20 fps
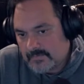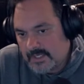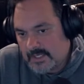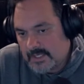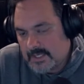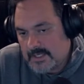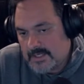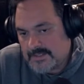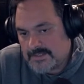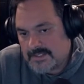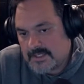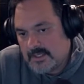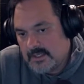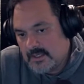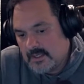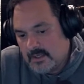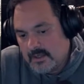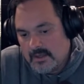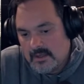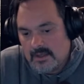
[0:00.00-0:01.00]
is
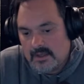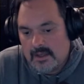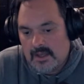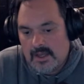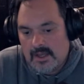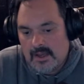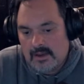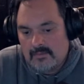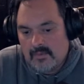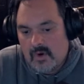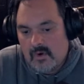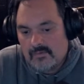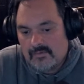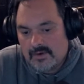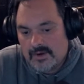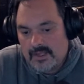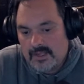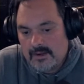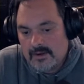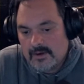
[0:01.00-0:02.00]
um,
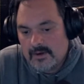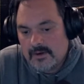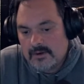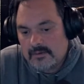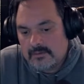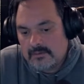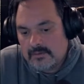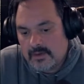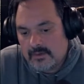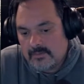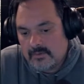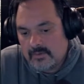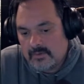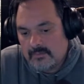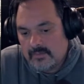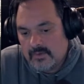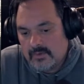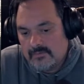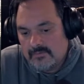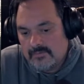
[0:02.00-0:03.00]
over here, I'm going to
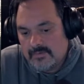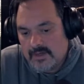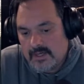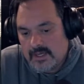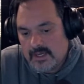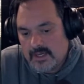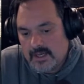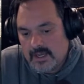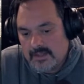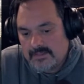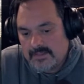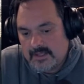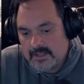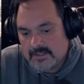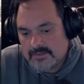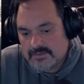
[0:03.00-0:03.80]
move, uh, I think